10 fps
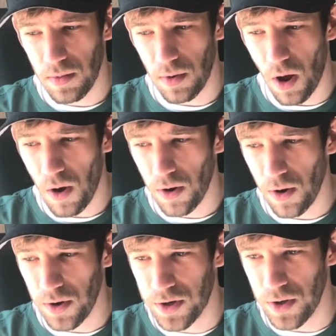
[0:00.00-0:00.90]

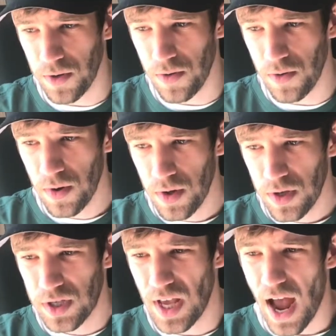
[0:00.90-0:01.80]
longer to
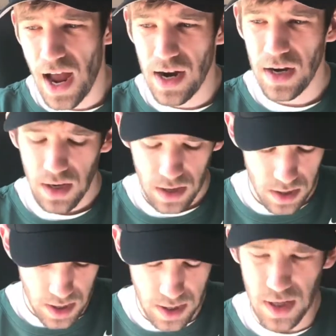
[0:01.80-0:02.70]
sign
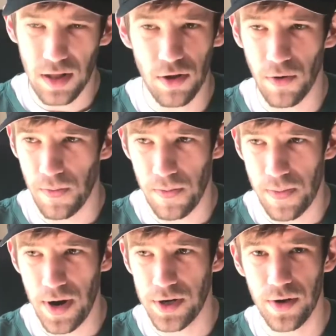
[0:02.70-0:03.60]
this little
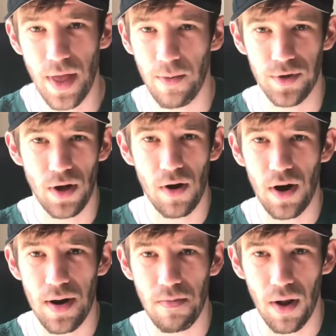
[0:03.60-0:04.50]
picture that was
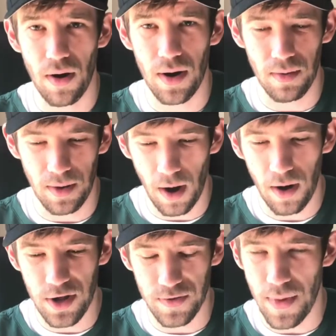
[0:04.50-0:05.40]
already
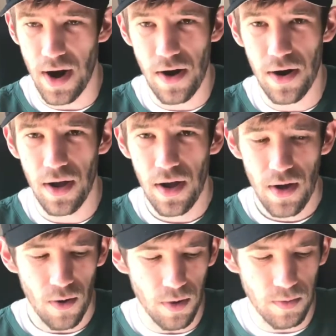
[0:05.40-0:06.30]
smeared,
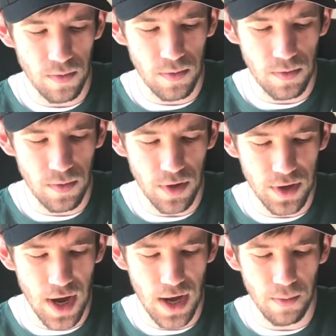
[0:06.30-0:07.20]
or will
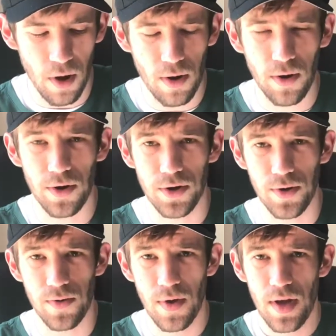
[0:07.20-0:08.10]
it take him longer
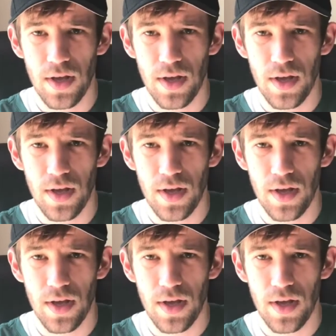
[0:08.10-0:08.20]
to